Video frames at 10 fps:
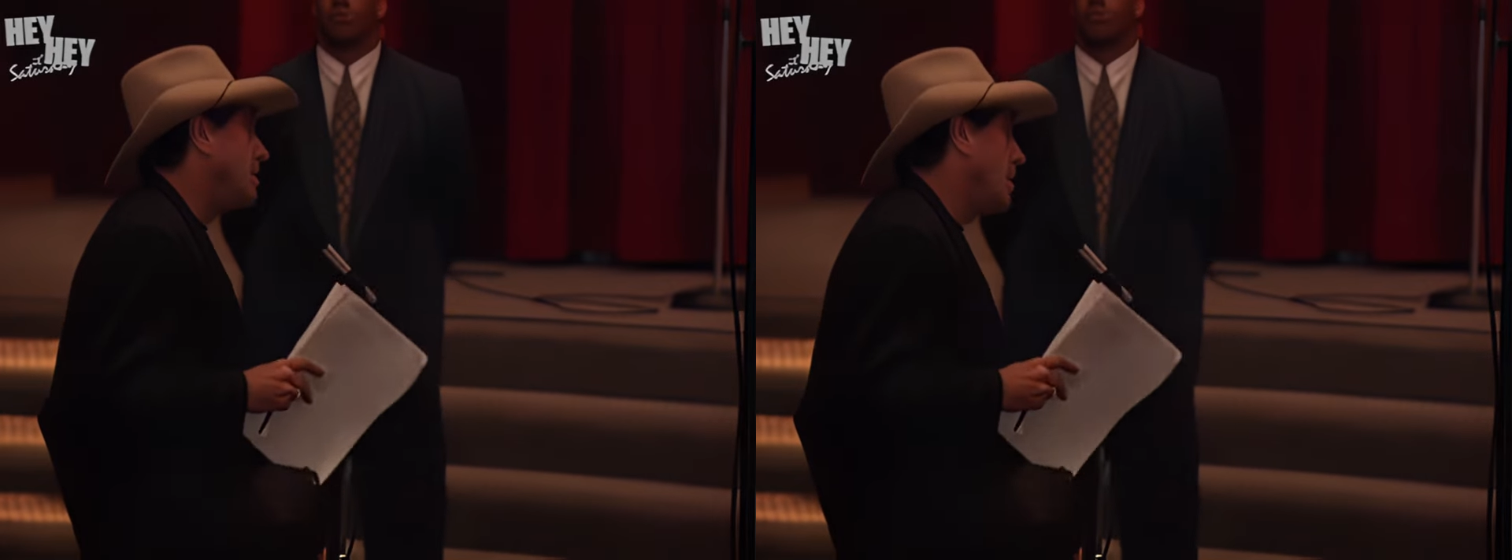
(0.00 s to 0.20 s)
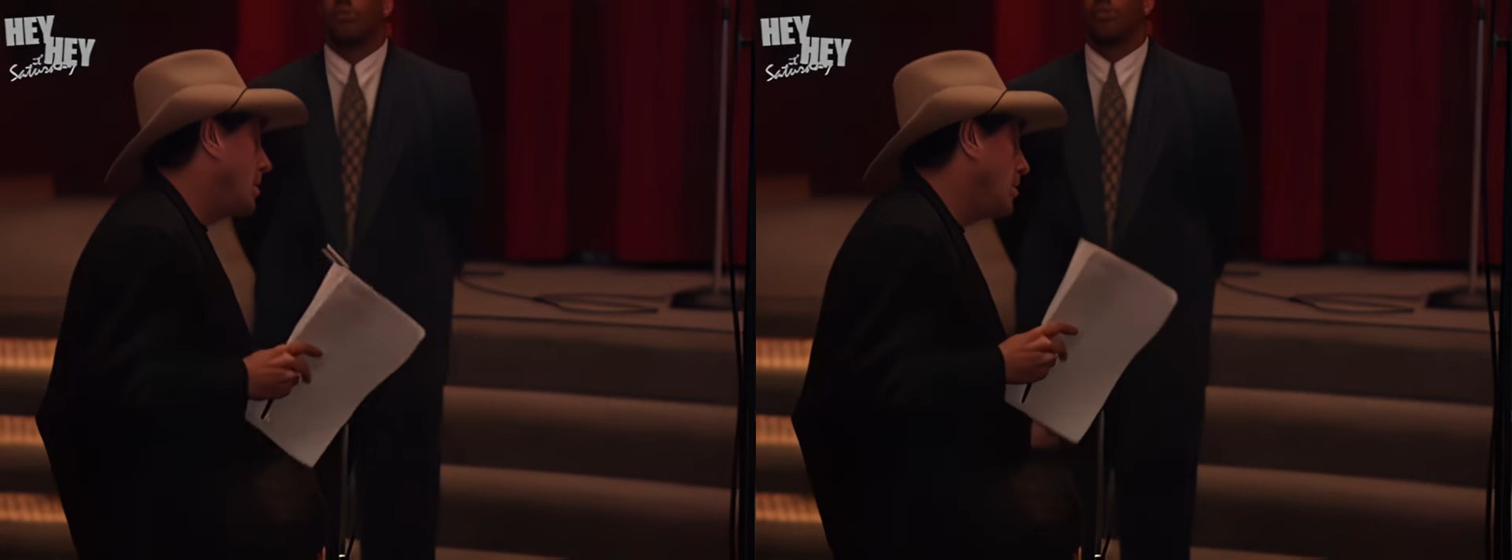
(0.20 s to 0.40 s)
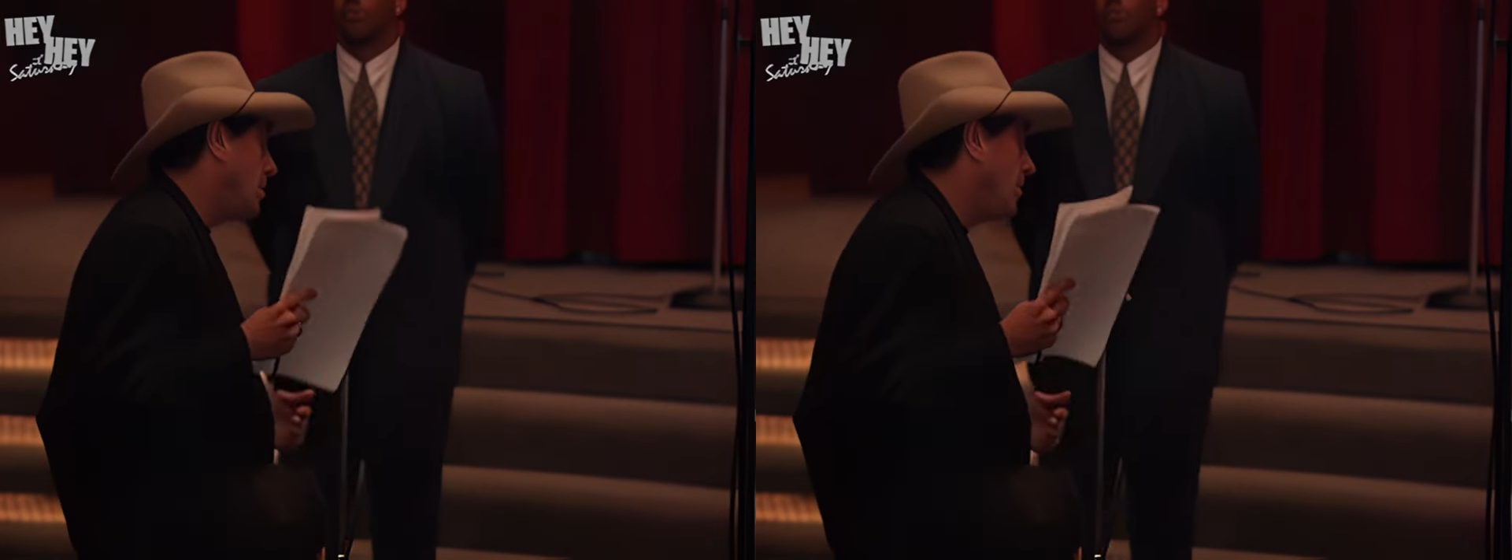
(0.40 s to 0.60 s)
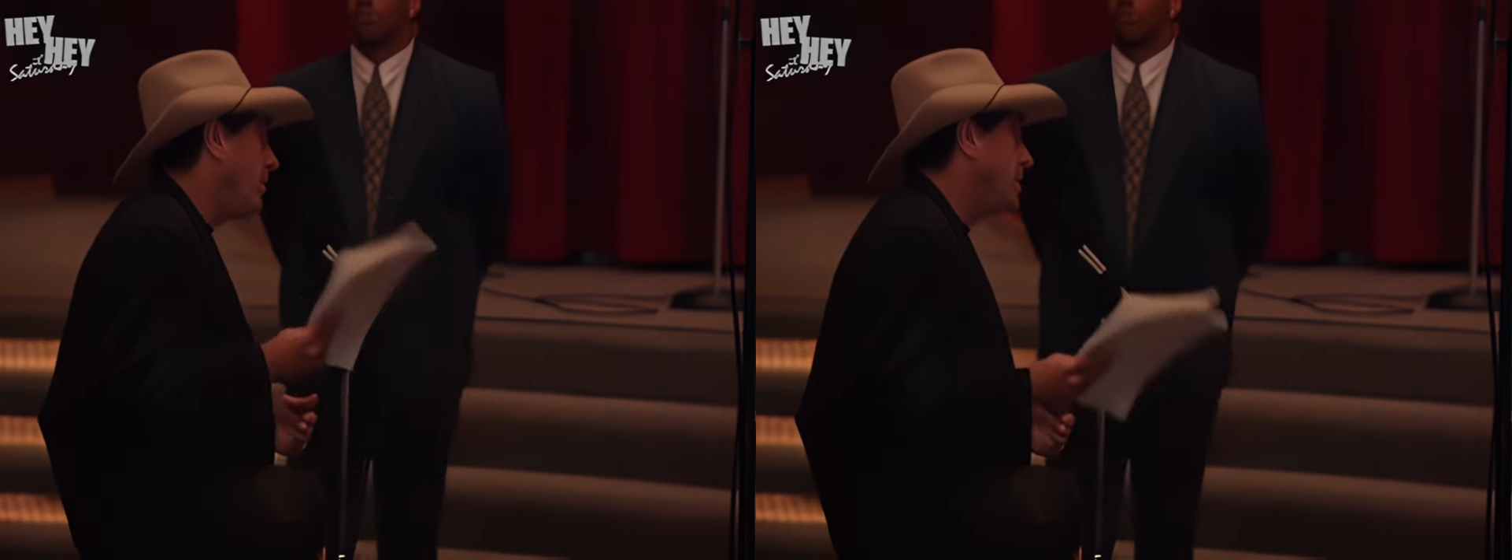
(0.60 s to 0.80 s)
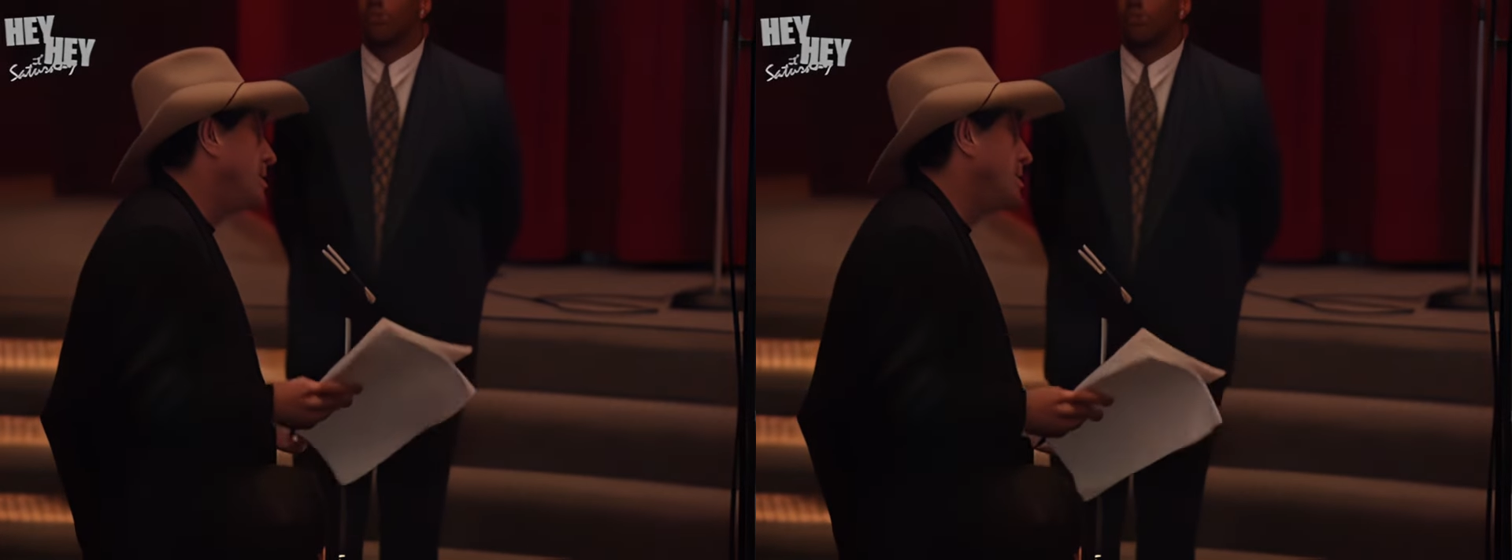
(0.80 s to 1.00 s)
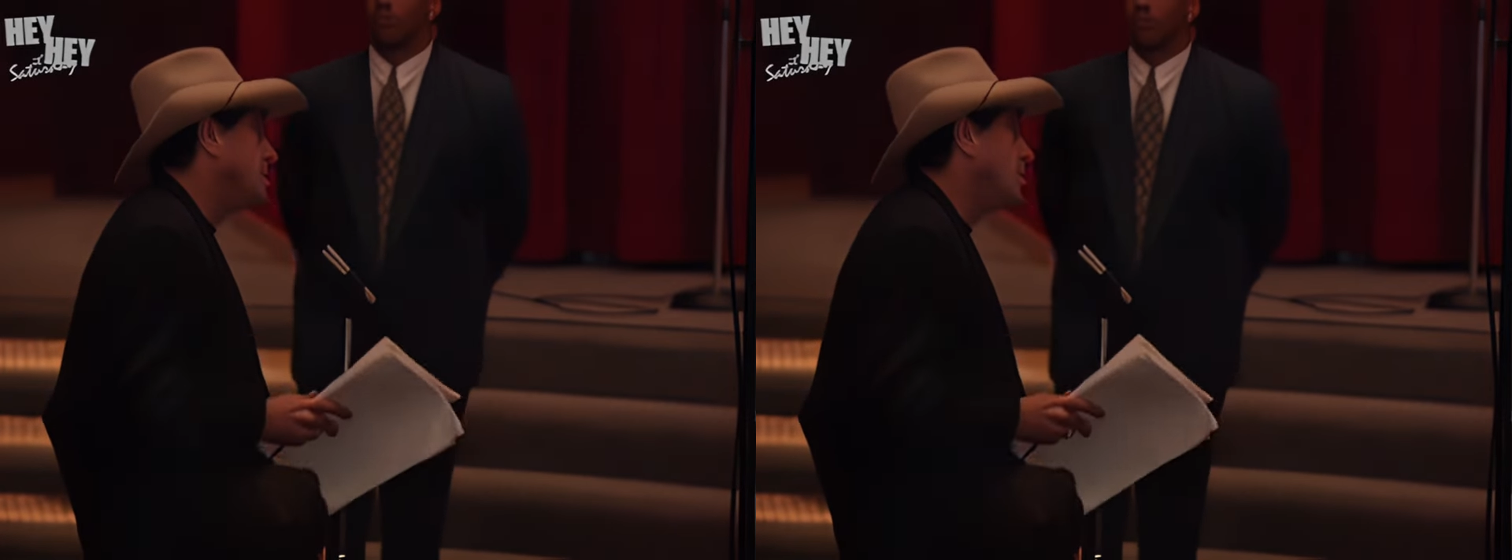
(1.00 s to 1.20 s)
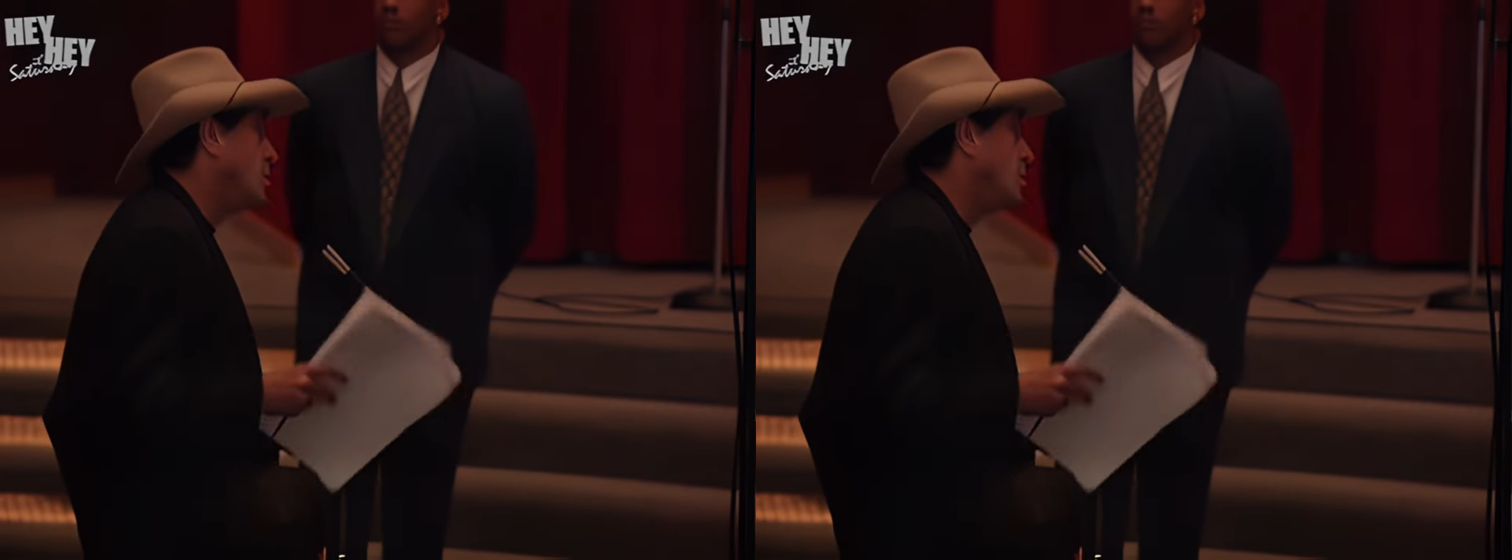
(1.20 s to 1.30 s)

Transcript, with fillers: knowing you're a perfectionist